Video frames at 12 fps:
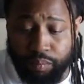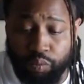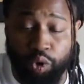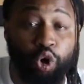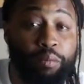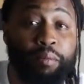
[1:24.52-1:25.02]
A
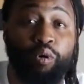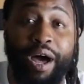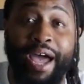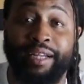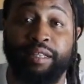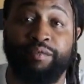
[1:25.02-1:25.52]
little bit more
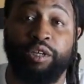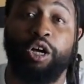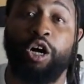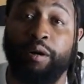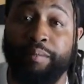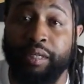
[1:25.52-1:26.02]
active in
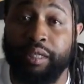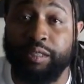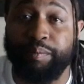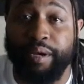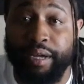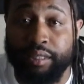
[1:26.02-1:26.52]
comedy this
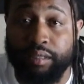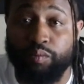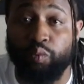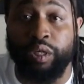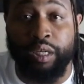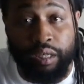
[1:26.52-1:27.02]
past
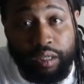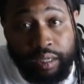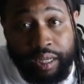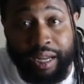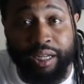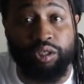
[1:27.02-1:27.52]
week.
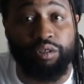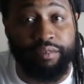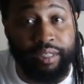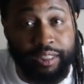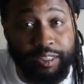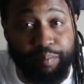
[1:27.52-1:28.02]
Did like
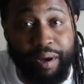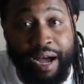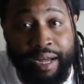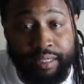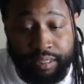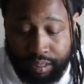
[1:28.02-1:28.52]
3
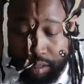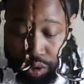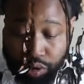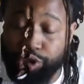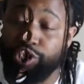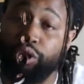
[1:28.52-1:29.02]
spots.
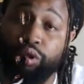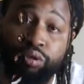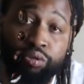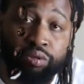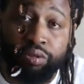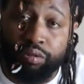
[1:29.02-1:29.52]
No
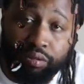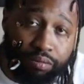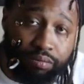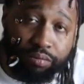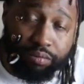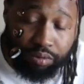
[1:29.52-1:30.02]
shows.
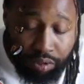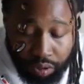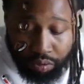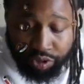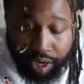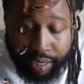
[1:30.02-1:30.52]

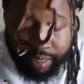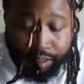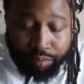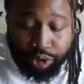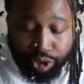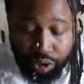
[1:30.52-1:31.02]
Still trying to get
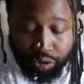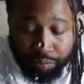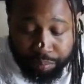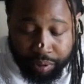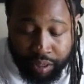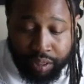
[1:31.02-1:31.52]
some shows
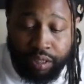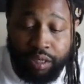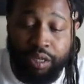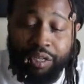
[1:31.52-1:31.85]
booked.